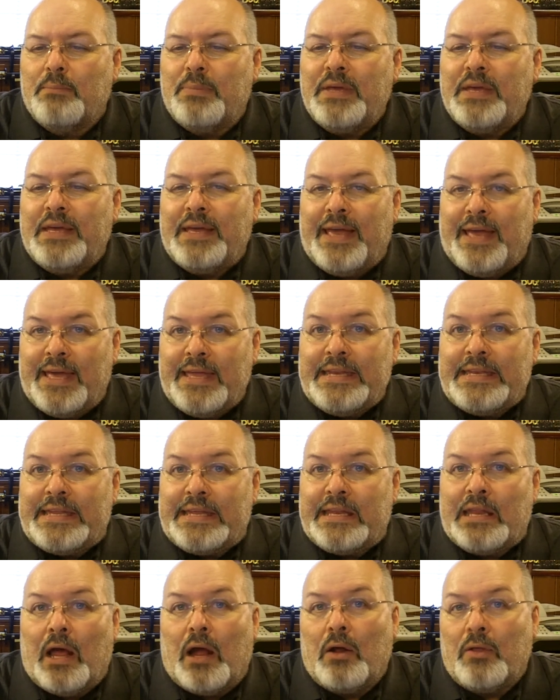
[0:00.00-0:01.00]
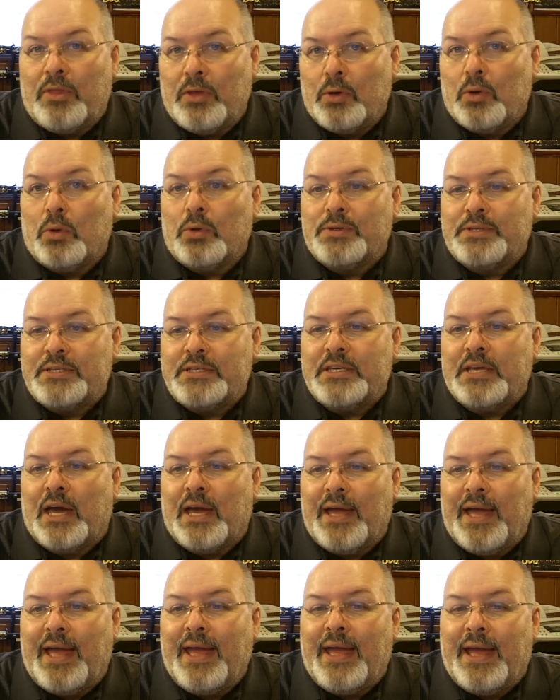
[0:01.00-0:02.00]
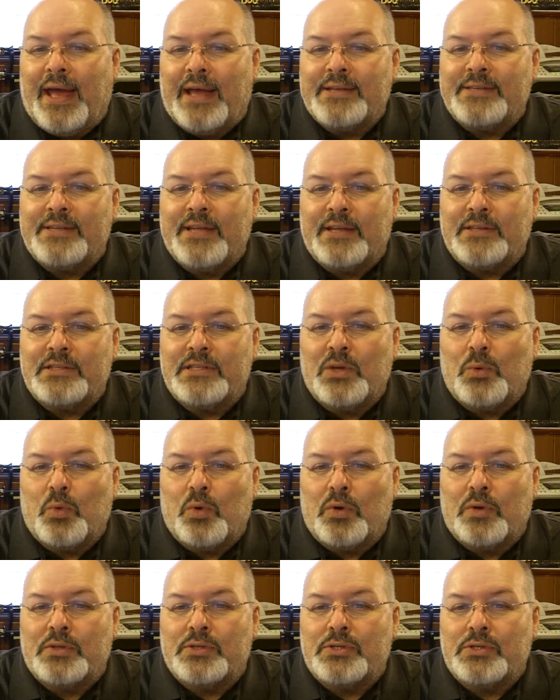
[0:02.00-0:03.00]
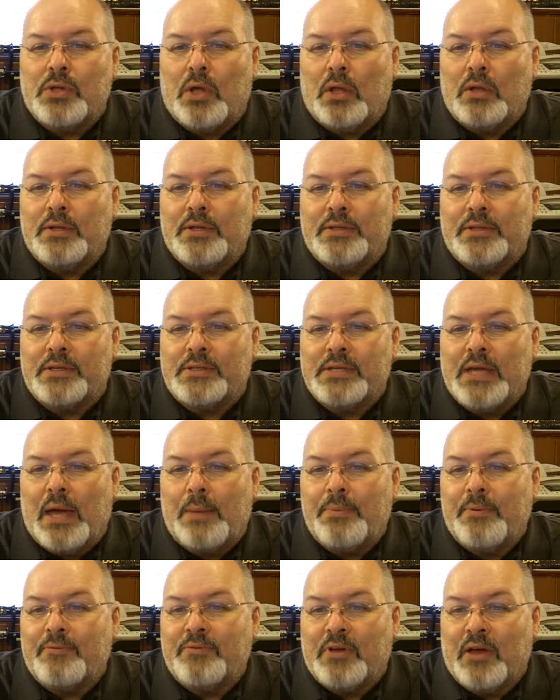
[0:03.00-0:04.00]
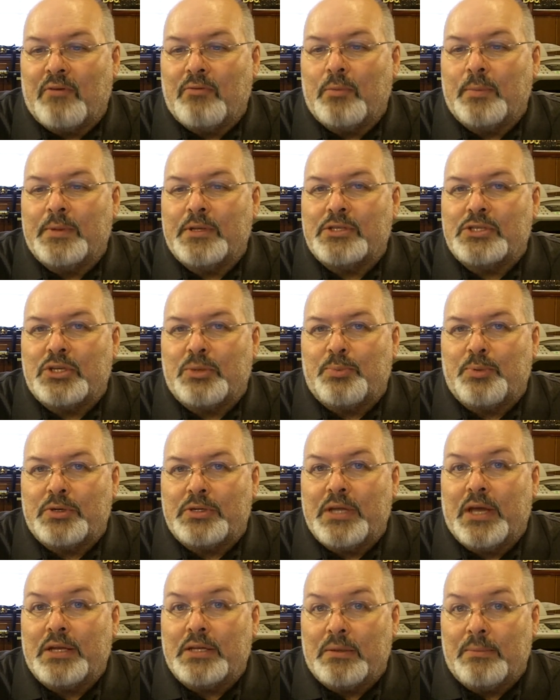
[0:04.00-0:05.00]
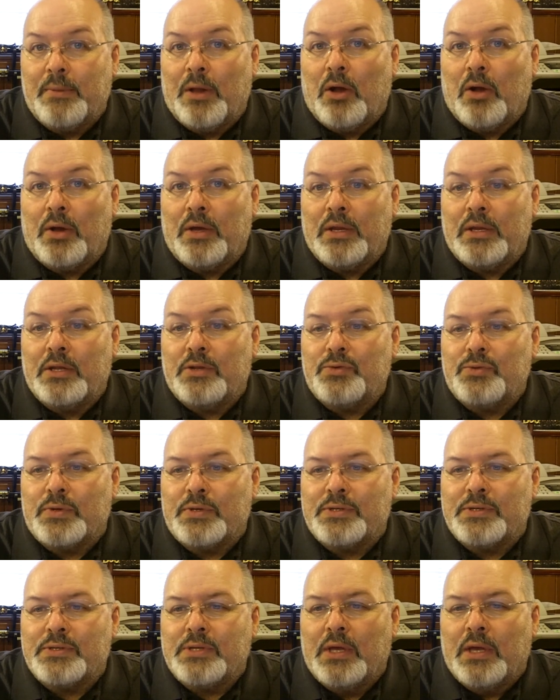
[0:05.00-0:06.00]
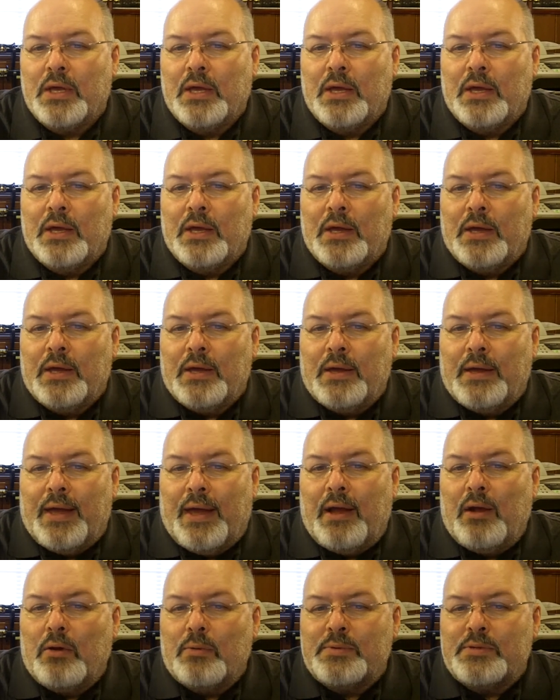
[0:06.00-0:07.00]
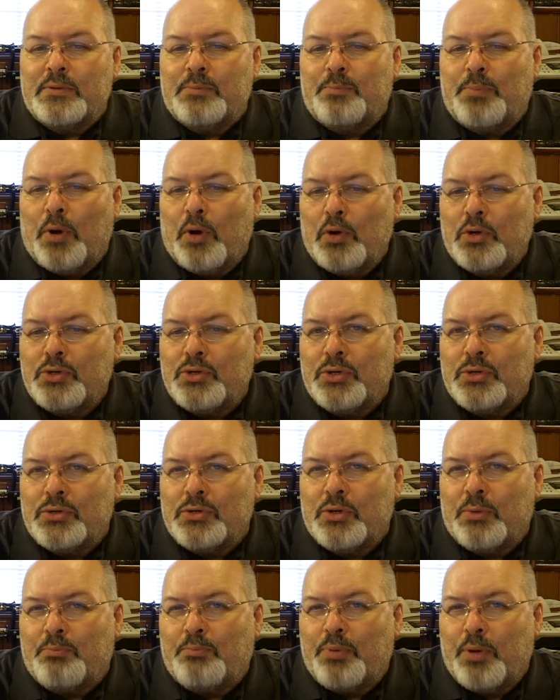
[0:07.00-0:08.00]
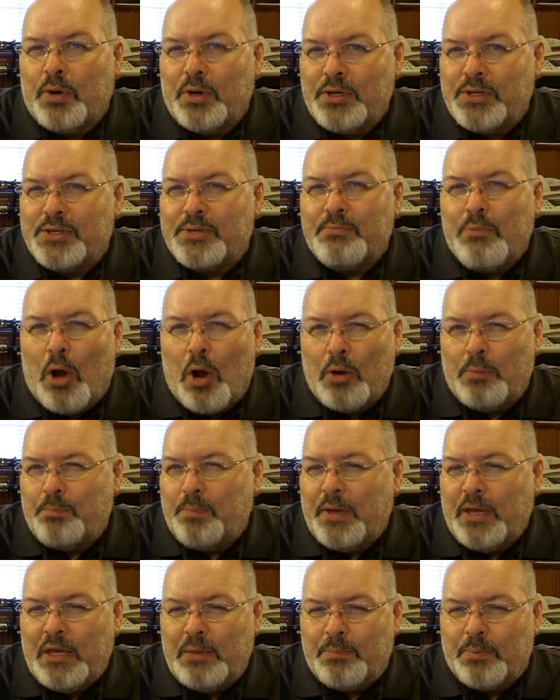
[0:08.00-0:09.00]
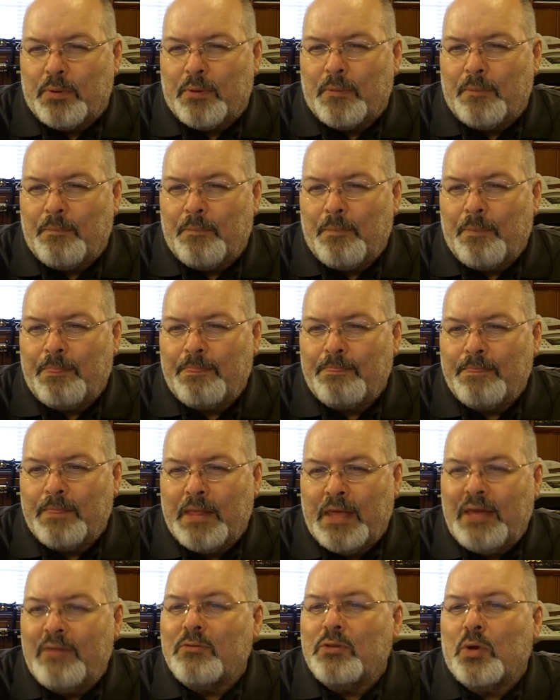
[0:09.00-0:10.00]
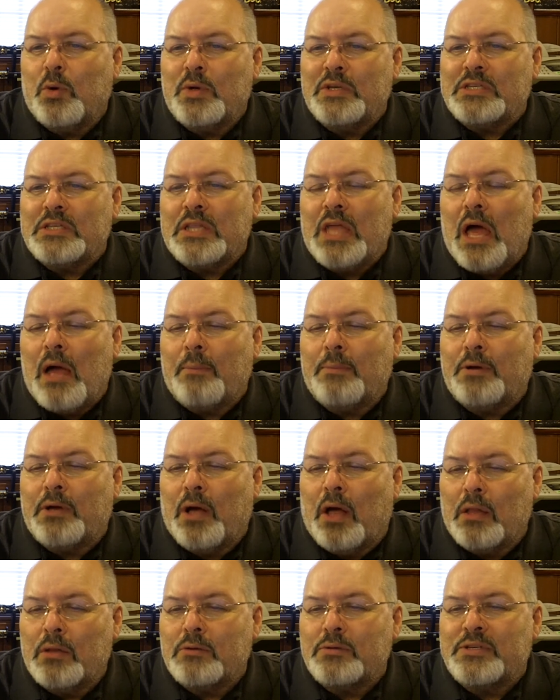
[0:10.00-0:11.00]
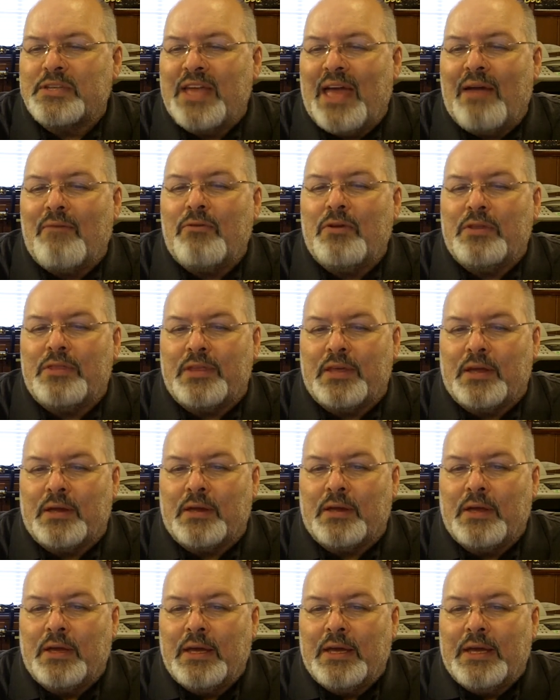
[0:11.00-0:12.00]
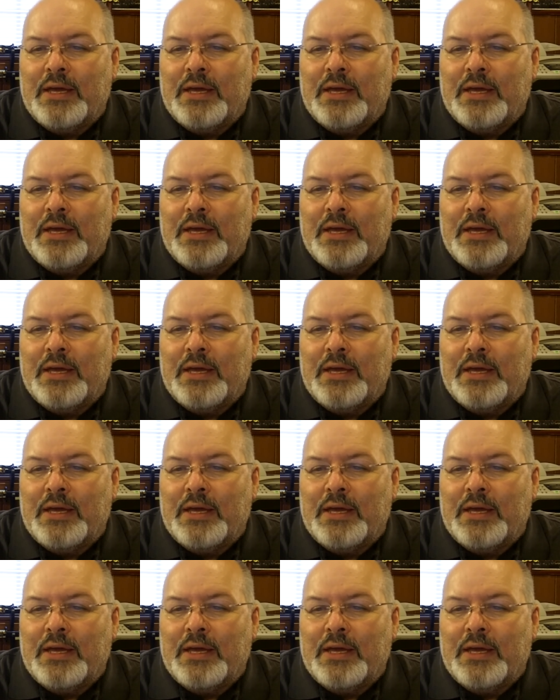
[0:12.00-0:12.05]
being ended are the old CIA assets that were installed at the top of governments to protect American interests. Arabs and Persians are pretty smart people. Even though Islam colors everything,